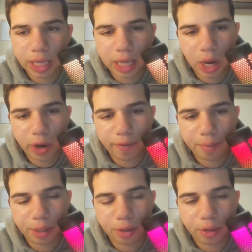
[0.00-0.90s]
take care of. I
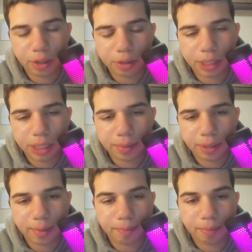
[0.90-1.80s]
mean, they're a good team,
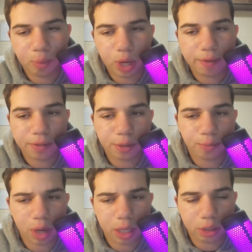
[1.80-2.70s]
and the Braves, they'll
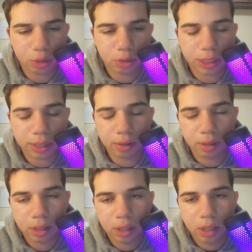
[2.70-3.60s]
probably lose to.
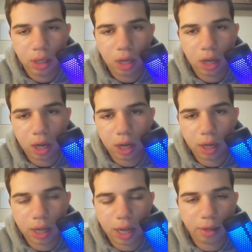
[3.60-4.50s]

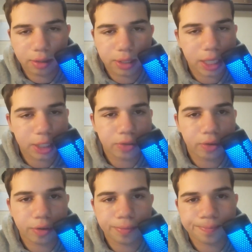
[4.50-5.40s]
NL
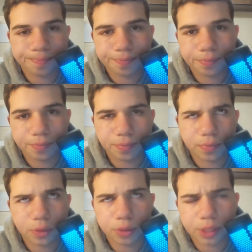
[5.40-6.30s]
Central,
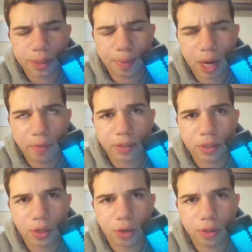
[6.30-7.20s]
was that
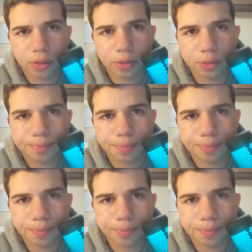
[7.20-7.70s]
Pirates, Cardinals?